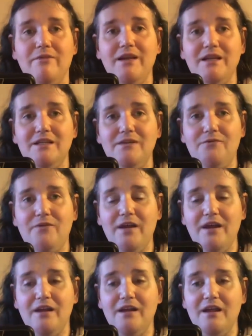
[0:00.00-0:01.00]
we
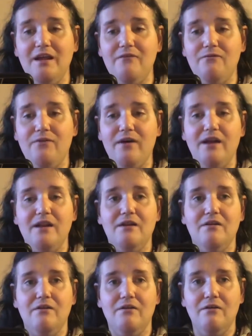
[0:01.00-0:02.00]
defend and
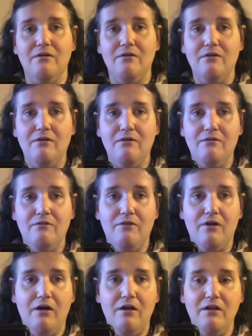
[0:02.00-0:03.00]
fight
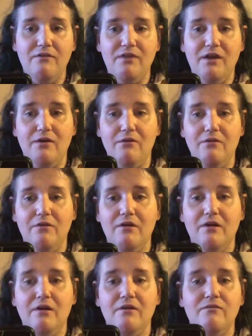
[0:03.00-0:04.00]
for all of you,
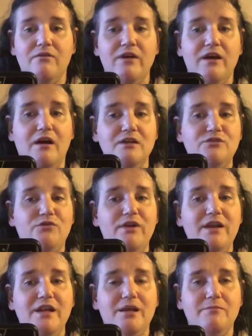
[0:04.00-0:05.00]
for y'all's
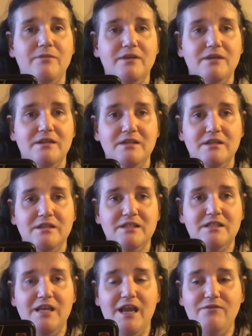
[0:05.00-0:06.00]
freedom,
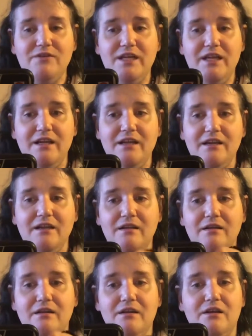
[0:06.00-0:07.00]
safety,
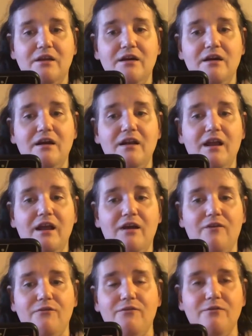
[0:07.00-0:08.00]
good
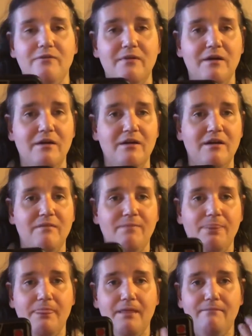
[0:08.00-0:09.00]
health,
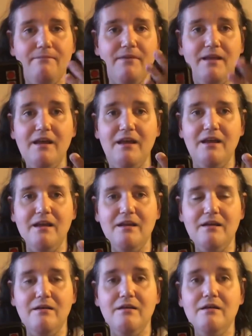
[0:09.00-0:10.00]
and